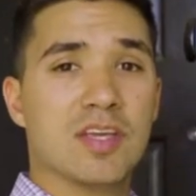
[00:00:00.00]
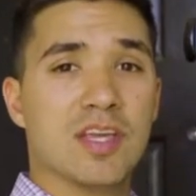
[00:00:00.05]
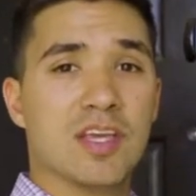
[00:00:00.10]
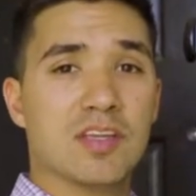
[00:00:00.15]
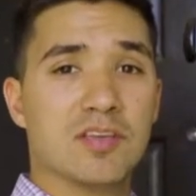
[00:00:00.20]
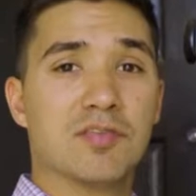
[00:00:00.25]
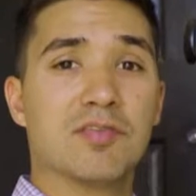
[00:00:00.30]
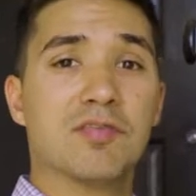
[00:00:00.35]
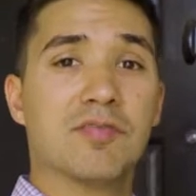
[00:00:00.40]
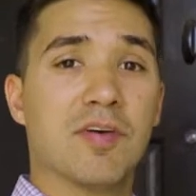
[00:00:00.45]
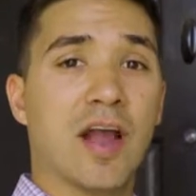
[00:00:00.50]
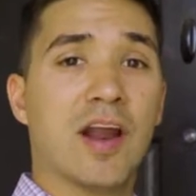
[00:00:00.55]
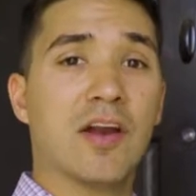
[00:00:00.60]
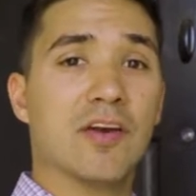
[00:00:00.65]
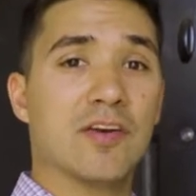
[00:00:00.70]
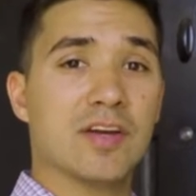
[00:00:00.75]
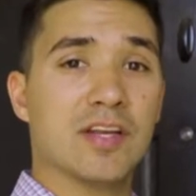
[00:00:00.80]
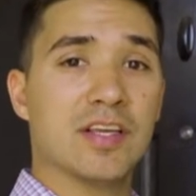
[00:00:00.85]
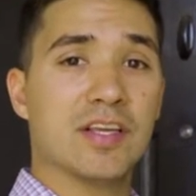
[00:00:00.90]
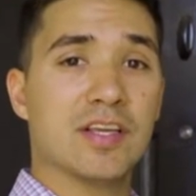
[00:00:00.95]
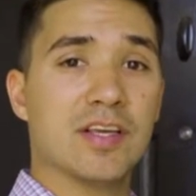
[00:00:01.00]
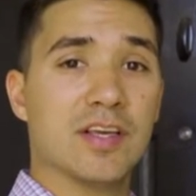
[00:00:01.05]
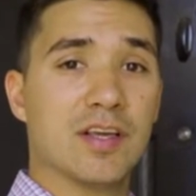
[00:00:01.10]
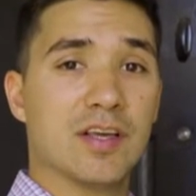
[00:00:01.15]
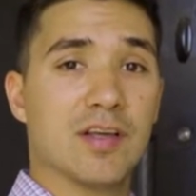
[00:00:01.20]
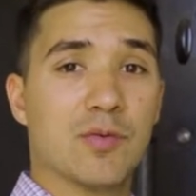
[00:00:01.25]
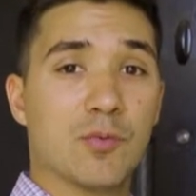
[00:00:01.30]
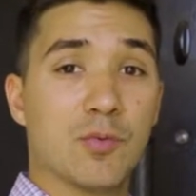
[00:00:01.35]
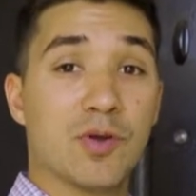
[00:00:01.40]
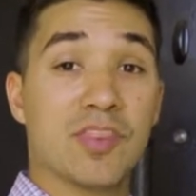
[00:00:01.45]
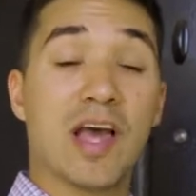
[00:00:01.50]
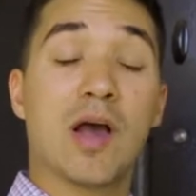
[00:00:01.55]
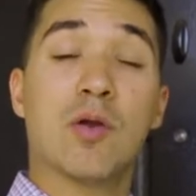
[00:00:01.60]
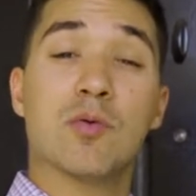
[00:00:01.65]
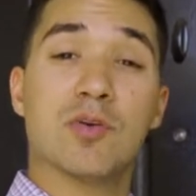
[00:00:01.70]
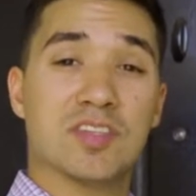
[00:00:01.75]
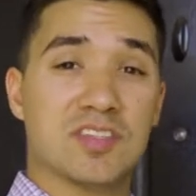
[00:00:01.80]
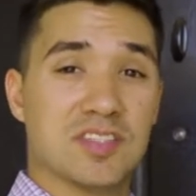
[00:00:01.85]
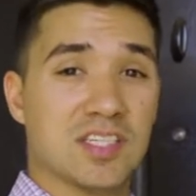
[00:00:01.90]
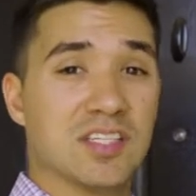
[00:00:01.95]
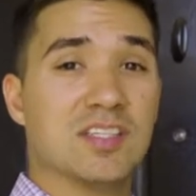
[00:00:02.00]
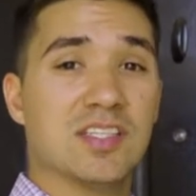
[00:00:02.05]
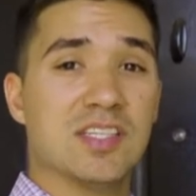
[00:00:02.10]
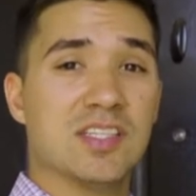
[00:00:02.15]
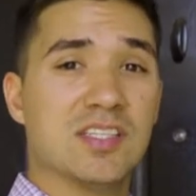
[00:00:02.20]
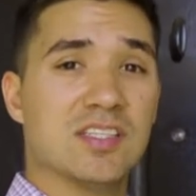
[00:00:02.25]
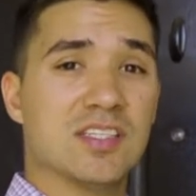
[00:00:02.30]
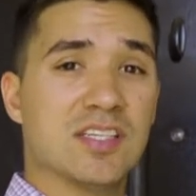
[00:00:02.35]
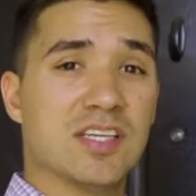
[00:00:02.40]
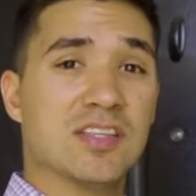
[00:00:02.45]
is firing without resistance